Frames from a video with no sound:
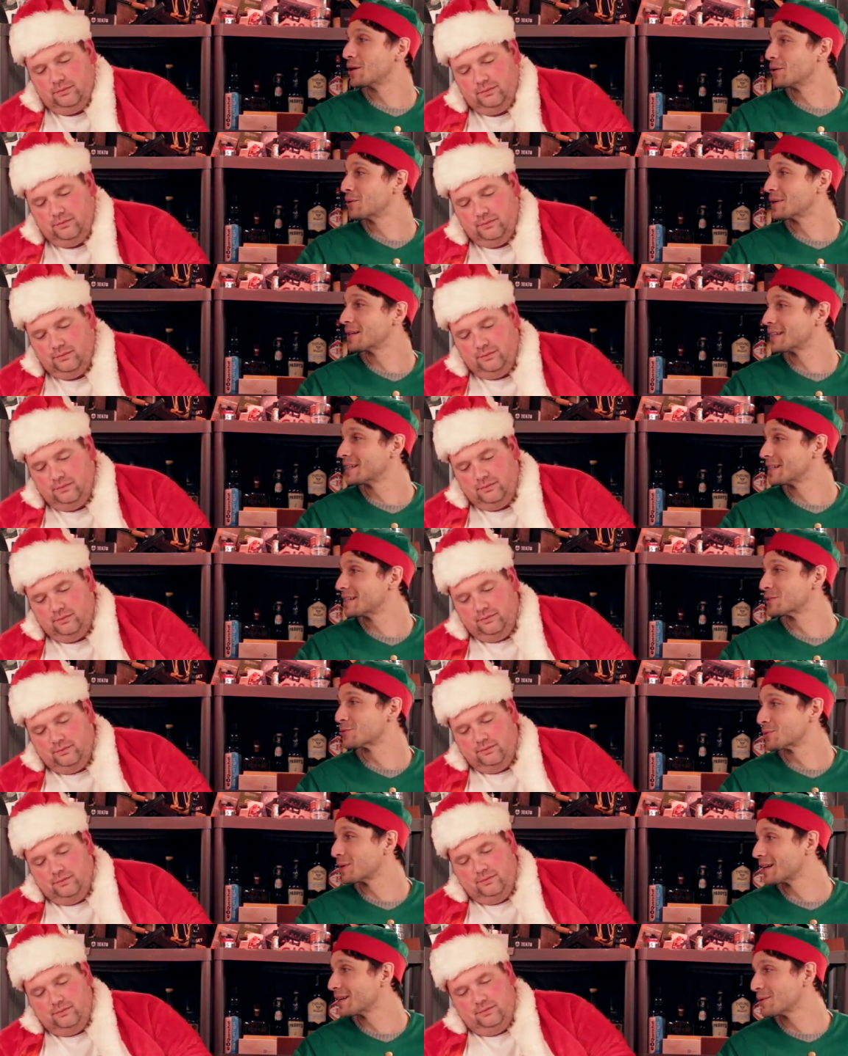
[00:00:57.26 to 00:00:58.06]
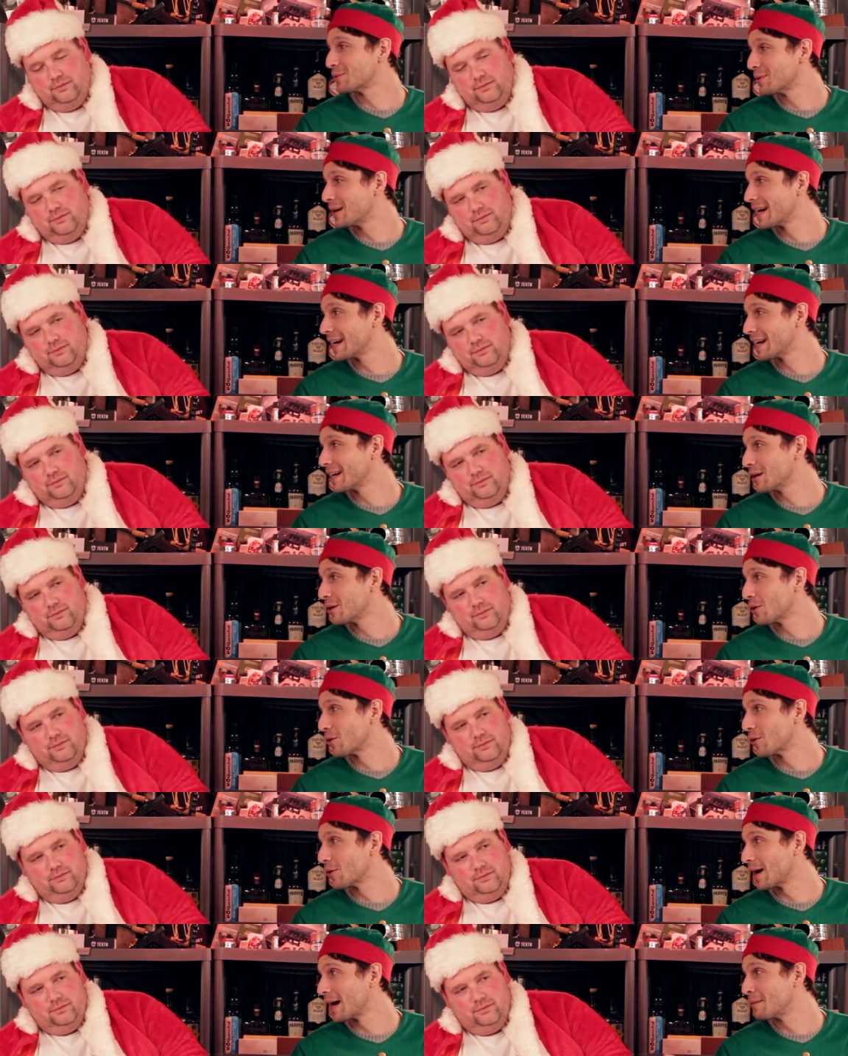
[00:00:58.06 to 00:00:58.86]
Speaker 1: know what it is right
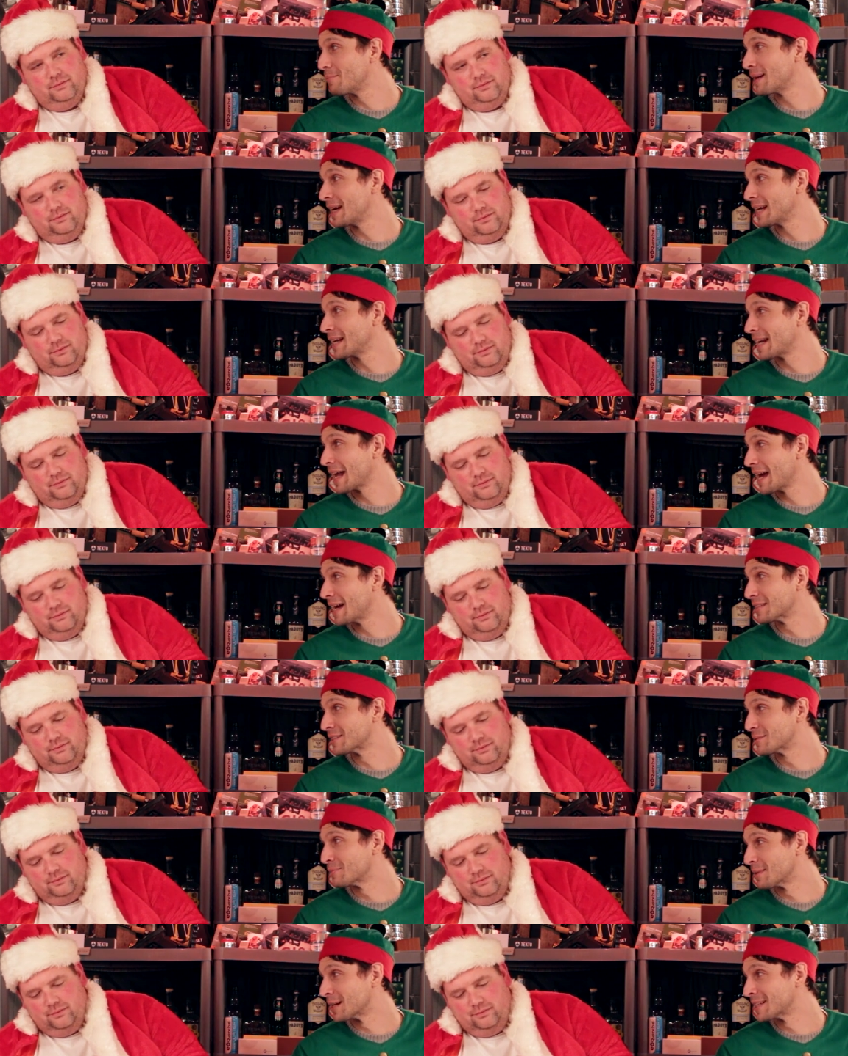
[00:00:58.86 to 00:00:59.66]
away, or I made an ass of